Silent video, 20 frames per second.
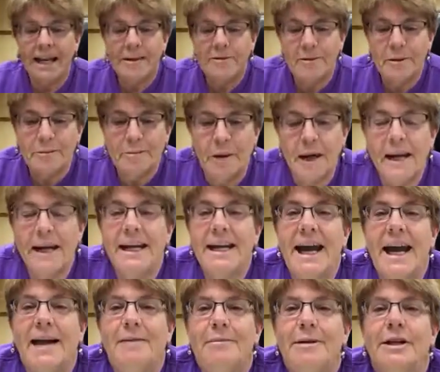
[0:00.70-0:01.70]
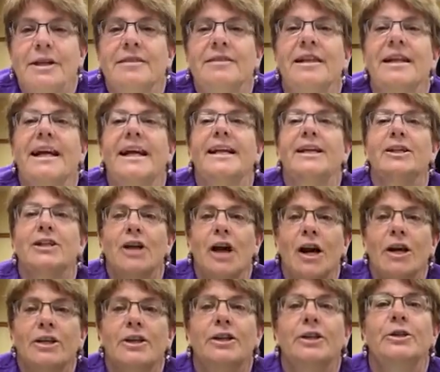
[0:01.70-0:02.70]
everybody. I'm here today to
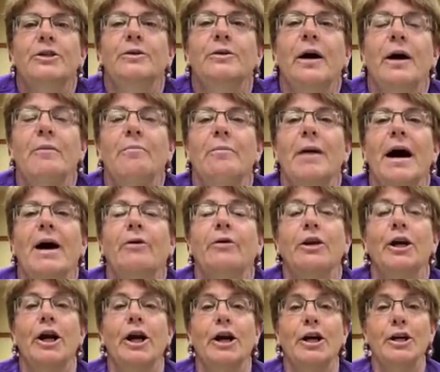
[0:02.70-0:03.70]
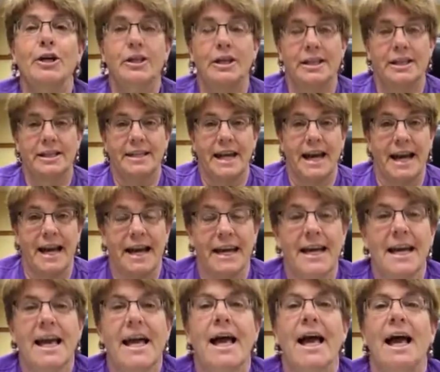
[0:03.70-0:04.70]
talk to you about Earth Day.
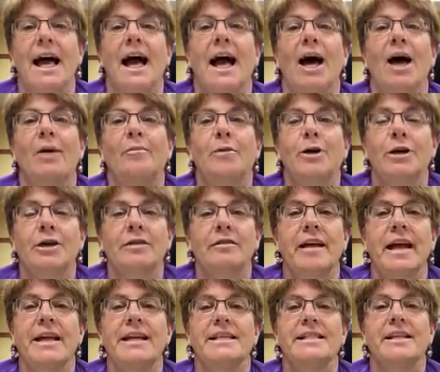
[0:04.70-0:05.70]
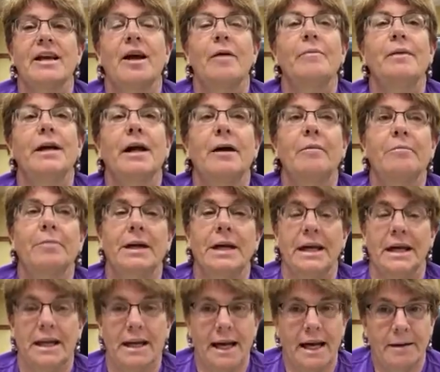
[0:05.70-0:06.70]
Earth Day is coming up
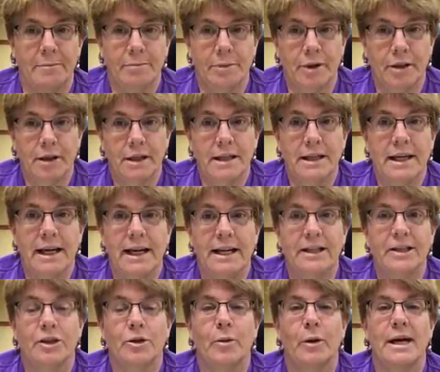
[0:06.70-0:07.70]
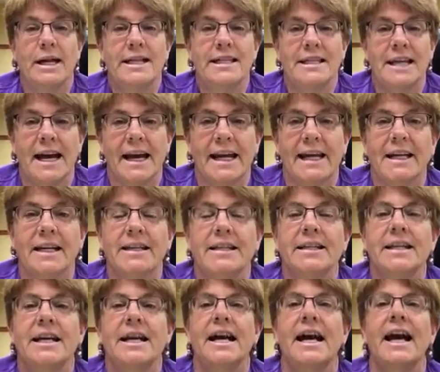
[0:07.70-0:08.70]
in April on the 22nd,
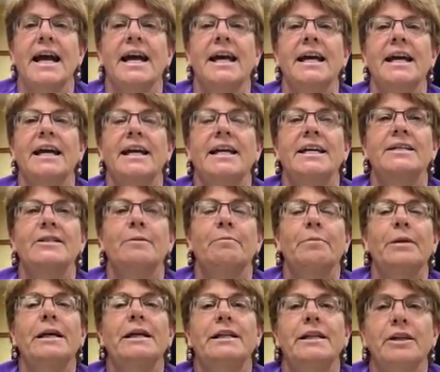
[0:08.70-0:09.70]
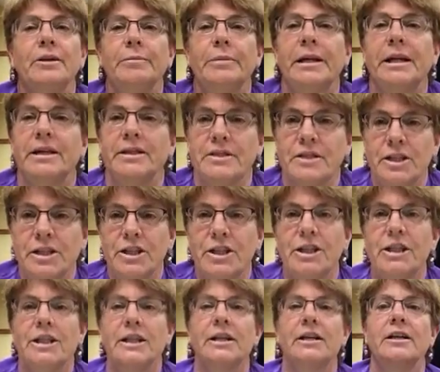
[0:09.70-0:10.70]
and it's a big deal because this
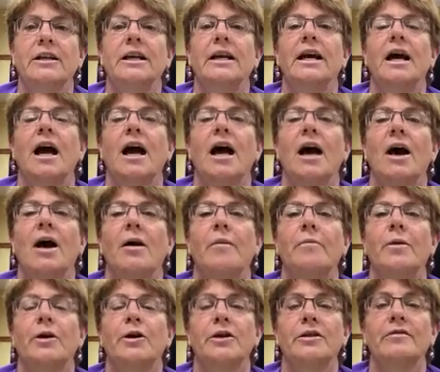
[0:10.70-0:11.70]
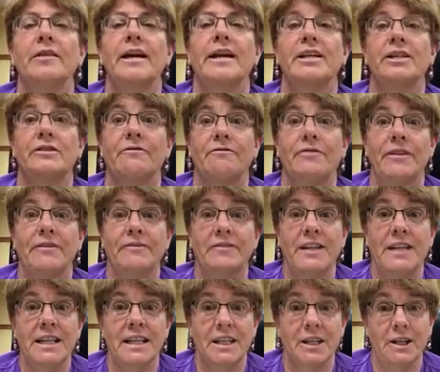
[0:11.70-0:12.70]
year Earth Day is
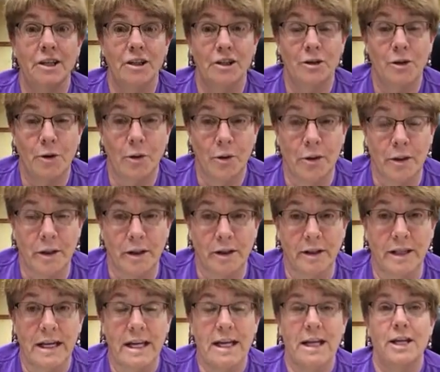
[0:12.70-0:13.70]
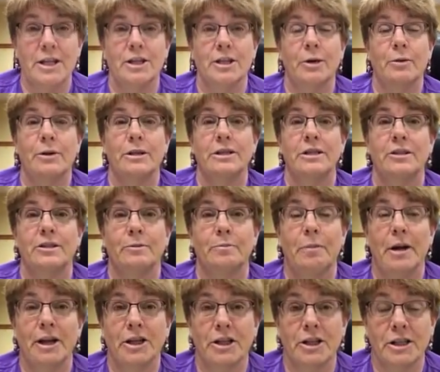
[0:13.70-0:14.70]
50 years old, so it's a
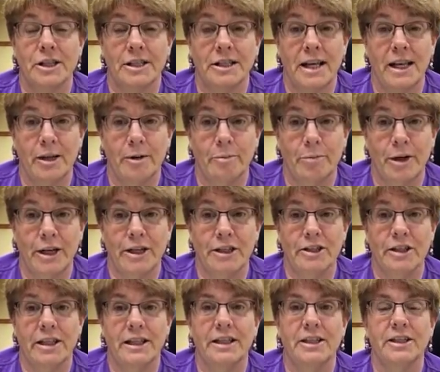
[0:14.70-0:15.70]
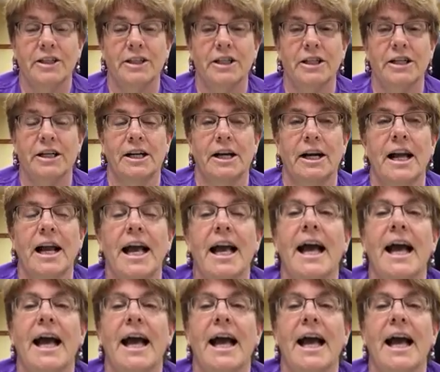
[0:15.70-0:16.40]
special celebration this year.